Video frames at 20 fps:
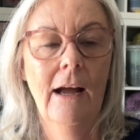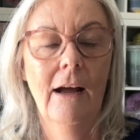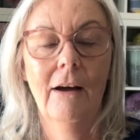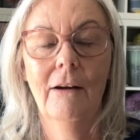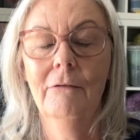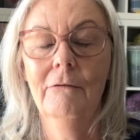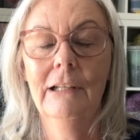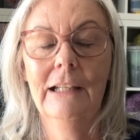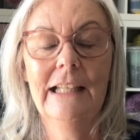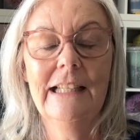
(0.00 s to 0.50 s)

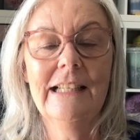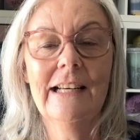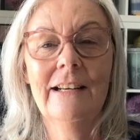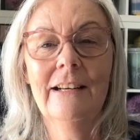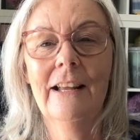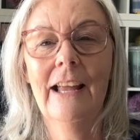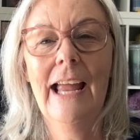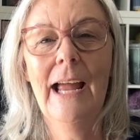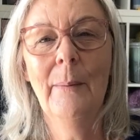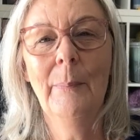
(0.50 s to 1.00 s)
I really don't
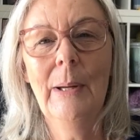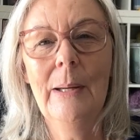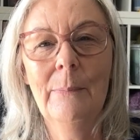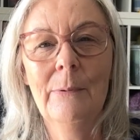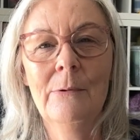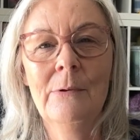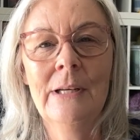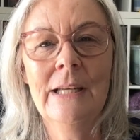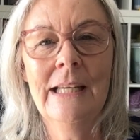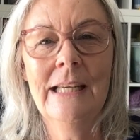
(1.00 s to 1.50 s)
know how
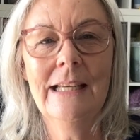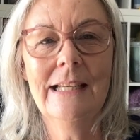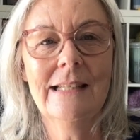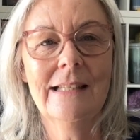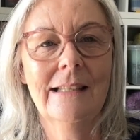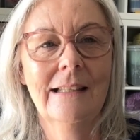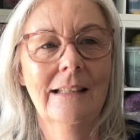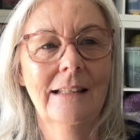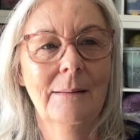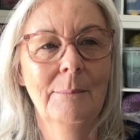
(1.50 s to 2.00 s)
people
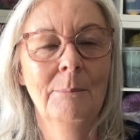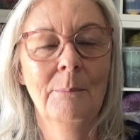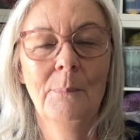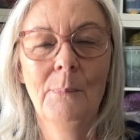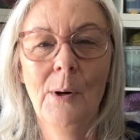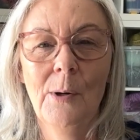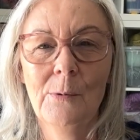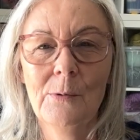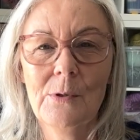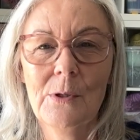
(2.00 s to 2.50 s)
knit
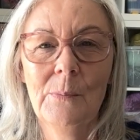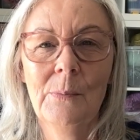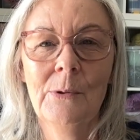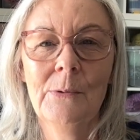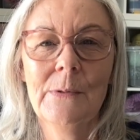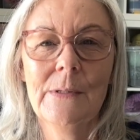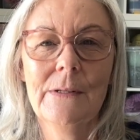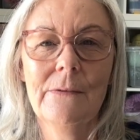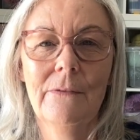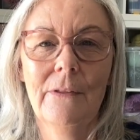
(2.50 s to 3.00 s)

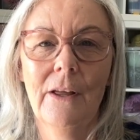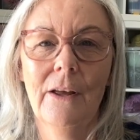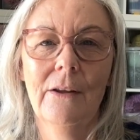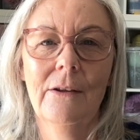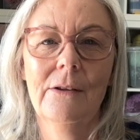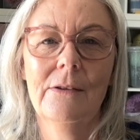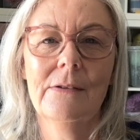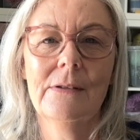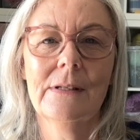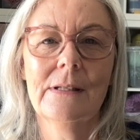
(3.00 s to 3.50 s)
multiples of
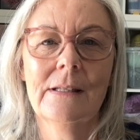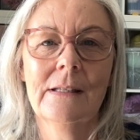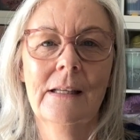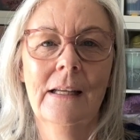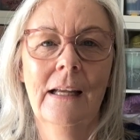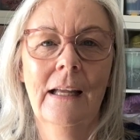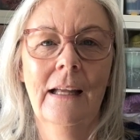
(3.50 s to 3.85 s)
those.